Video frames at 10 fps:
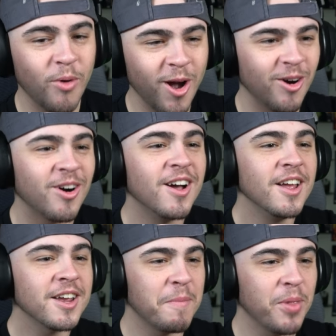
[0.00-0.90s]
Bro,
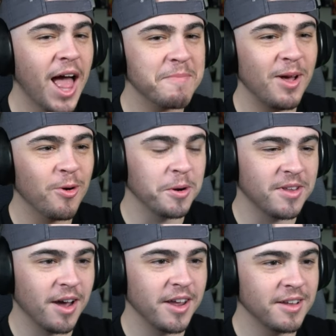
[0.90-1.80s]
you gonna blackmail
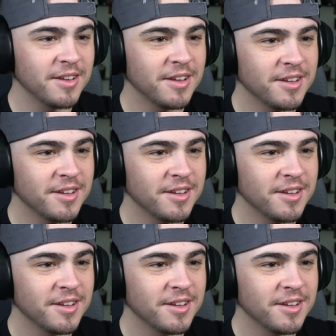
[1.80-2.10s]
Cortana?